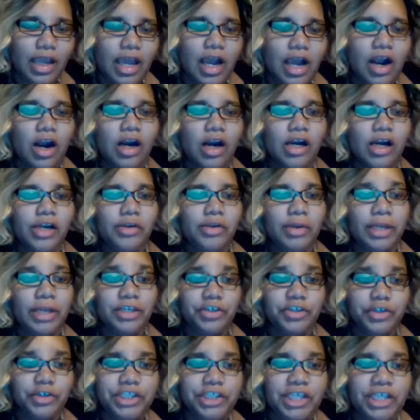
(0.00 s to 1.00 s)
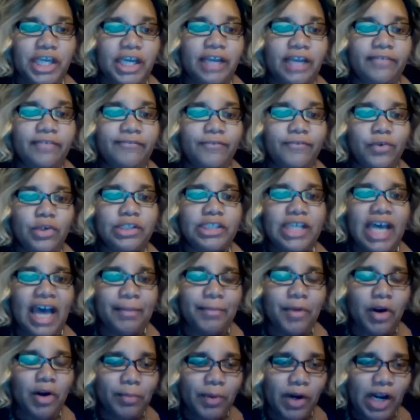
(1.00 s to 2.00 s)
Are you interested in
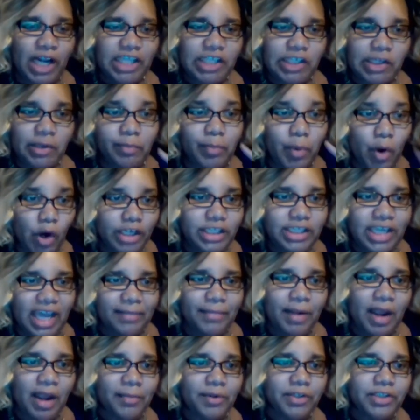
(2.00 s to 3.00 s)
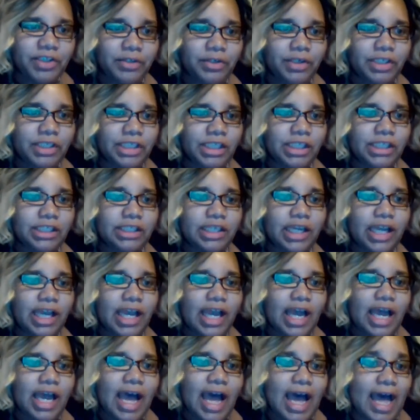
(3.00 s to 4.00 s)
full-time or part-time opportunities?
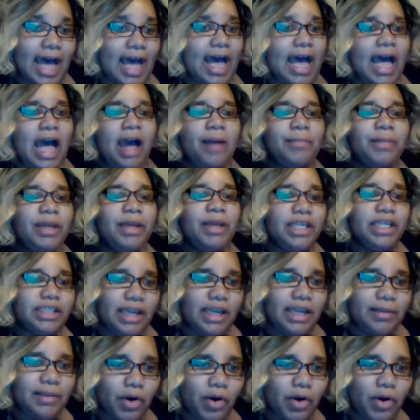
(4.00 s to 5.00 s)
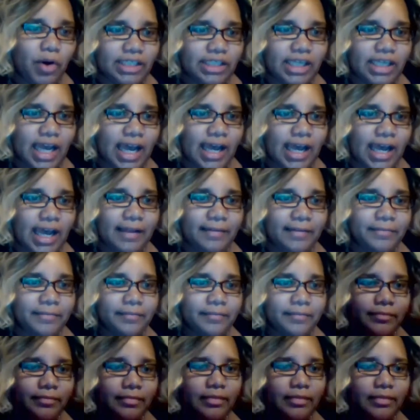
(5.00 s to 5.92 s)
I'm going to say part-time.